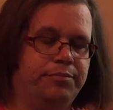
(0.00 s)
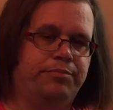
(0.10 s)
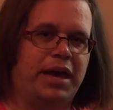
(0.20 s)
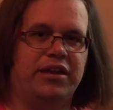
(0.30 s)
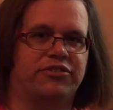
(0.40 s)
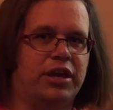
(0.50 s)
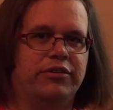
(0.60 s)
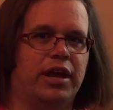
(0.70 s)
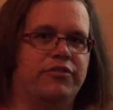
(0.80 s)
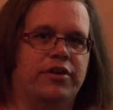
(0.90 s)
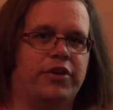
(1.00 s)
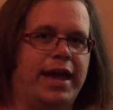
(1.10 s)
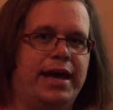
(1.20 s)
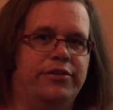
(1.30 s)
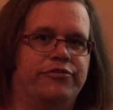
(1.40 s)
base I have ever
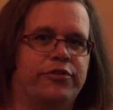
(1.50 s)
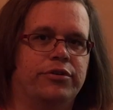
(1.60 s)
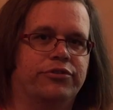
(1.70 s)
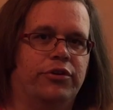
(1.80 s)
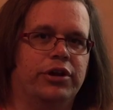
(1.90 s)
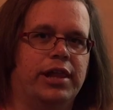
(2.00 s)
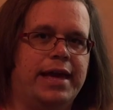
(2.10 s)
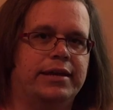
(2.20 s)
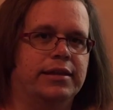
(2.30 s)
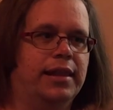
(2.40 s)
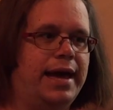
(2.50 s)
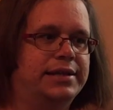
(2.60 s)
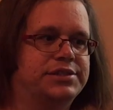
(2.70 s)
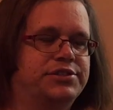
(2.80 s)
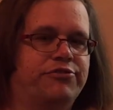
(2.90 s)
had for a soil, and it
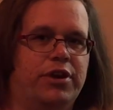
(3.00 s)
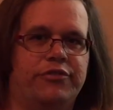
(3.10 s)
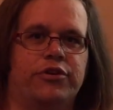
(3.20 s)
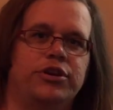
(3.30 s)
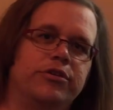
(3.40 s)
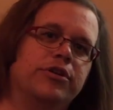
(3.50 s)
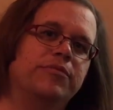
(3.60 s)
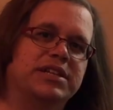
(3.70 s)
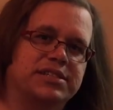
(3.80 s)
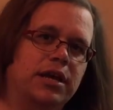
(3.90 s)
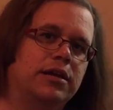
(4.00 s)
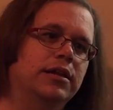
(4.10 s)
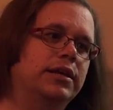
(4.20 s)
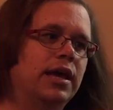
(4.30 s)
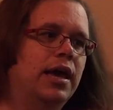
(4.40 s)
lasts forever, and you can
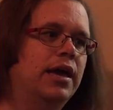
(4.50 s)
recycle it